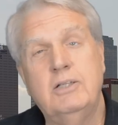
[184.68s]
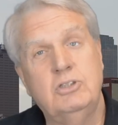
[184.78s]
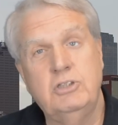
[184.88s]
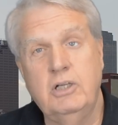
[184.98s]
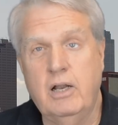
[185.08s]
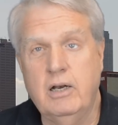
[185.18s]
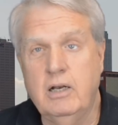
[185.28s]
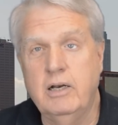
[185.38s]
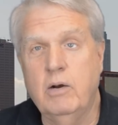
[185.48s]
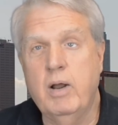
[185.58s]
It's still
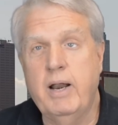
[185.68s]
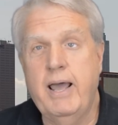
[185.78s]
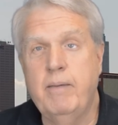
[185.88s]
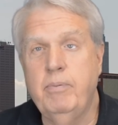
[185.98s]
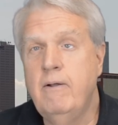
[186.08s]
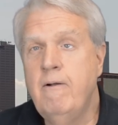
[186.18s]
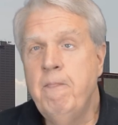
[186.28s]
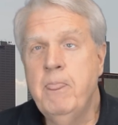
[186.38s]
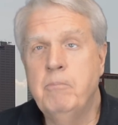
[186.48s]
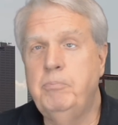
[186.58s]
unclear what happened,
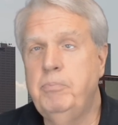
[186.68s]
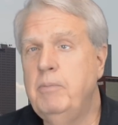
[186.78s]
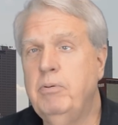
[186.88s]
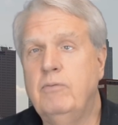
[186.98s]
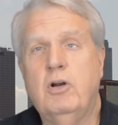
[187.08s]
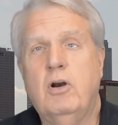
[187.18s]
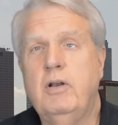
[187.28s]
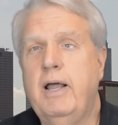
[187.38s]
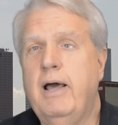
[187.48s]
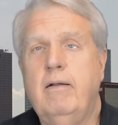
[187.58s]
but people have
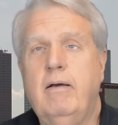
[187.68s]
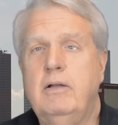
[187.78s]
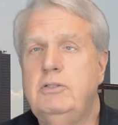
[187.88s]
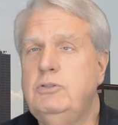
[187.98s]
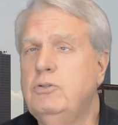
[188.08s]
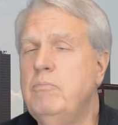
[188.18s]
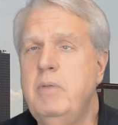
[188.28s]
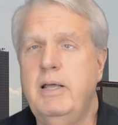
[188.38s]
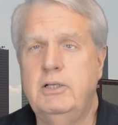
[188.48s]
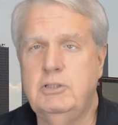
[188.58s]
turned out a
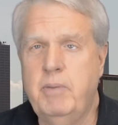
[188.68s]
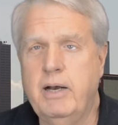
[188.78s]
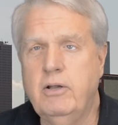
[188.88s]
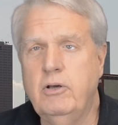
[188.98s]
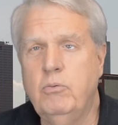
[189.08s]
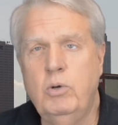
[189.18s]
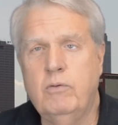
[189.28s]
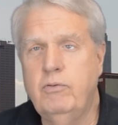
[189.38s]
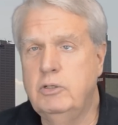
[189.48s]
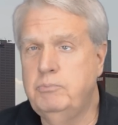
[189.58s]
tremendous amount of
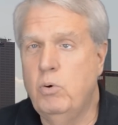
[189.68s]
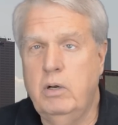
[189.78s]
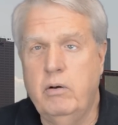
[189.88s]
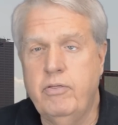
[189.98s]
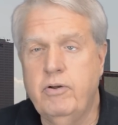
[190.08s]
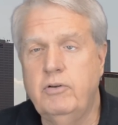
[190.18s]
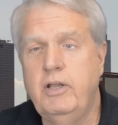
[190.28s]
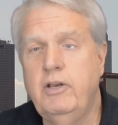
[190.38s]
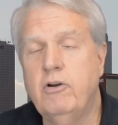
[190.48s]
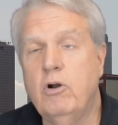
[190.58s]
goodwill for this poor little
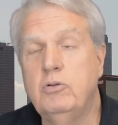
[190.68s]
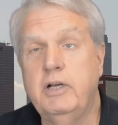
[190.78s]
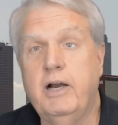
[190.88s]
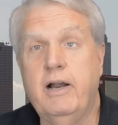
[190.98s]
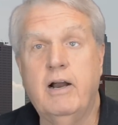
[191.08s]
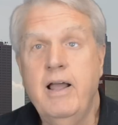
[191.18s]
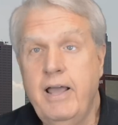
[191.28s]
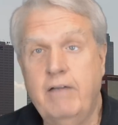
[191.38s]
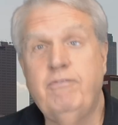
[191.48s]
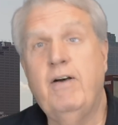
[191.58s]
13-year-old terrier.
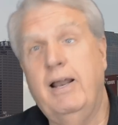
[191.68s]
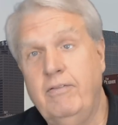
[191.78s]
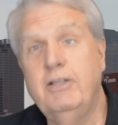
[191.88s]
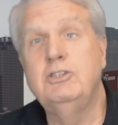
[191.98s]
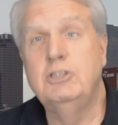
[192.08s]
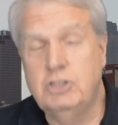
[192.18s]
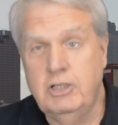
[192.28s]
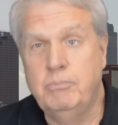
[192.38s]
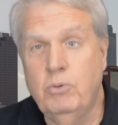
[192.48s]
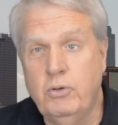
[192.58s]
And finally, this is
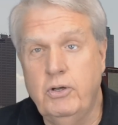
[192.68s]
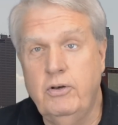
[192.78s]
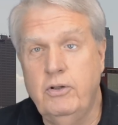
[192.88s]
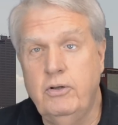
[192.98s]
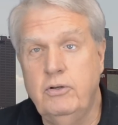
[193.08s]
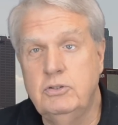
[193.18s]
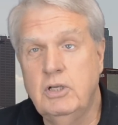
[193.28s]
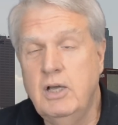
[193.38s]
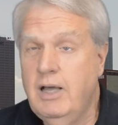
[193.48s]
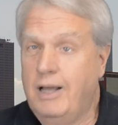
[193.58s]
simple good
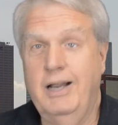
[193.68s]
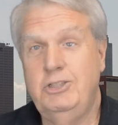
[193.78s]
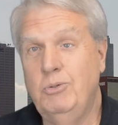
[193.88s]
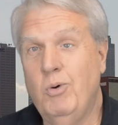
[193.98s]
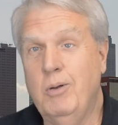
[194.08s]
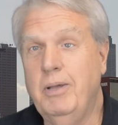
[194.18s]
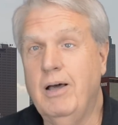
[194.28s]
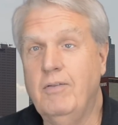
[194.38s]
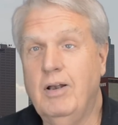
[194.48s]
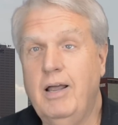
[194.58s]
news, unless you want to be
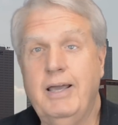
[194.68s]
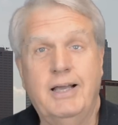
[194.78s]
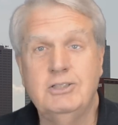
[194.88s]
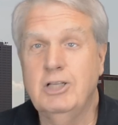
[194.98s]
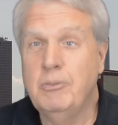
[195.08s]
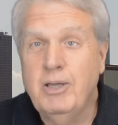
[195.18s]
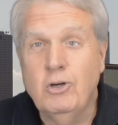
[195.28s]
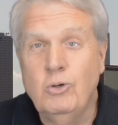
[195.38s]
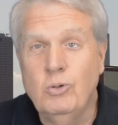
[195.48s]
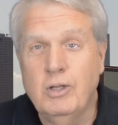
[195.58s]
on the lake. It's going to be
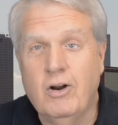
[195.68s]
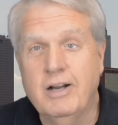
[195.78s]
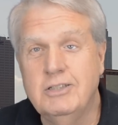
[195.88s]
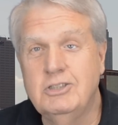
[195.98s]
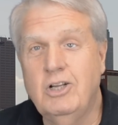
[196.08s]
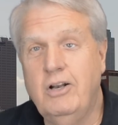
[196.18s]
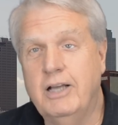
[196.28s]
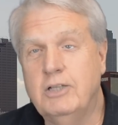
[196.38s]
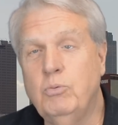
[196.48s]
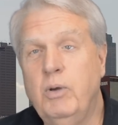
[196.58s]
cool in Arkansas
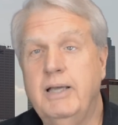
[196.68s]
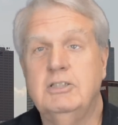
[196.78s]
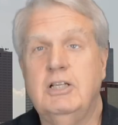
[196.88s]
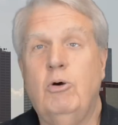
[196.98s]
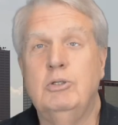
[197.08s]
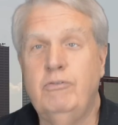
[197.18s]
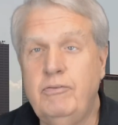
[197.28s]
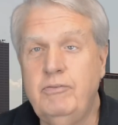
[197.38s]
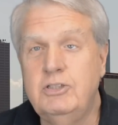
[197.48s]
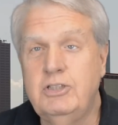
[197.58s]
next week, as low as
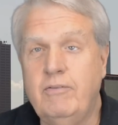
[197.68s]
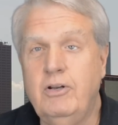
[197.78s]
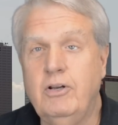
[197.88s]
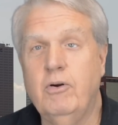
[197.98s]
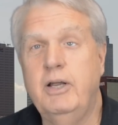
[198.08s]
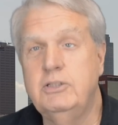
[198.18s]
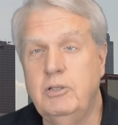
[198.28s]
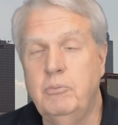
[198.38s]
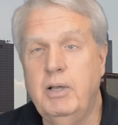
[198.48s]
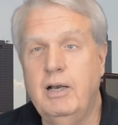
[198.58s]
57 degrees
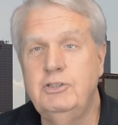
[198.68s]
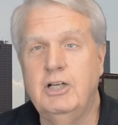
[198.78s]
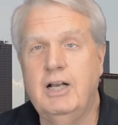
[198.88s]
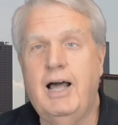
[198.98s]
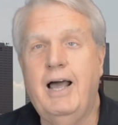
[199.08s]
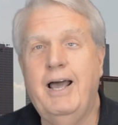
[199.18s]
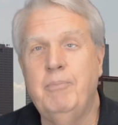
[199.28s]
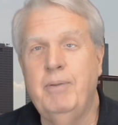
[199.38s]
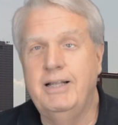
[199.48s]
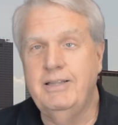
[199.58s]
in the middle of July.
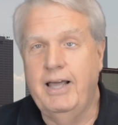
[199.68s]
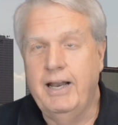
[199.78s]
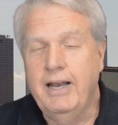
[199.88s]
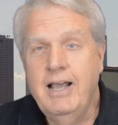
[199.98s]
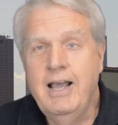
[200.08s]
How about that?